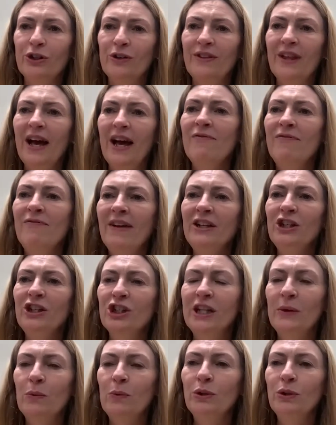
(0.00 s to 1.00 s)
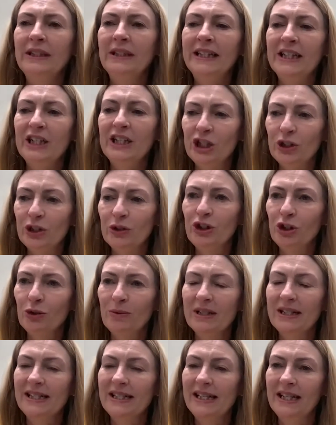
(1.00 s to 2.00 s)
that eventually will lead you to
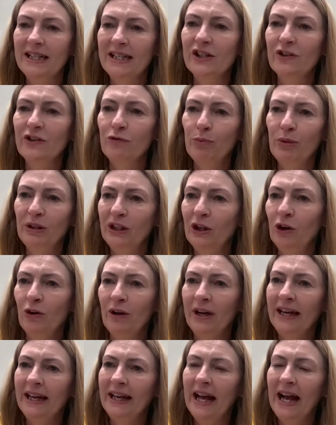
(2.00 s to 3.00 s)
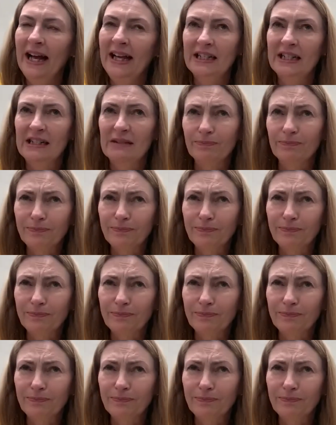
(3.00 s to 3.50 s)
a sense of belonging. And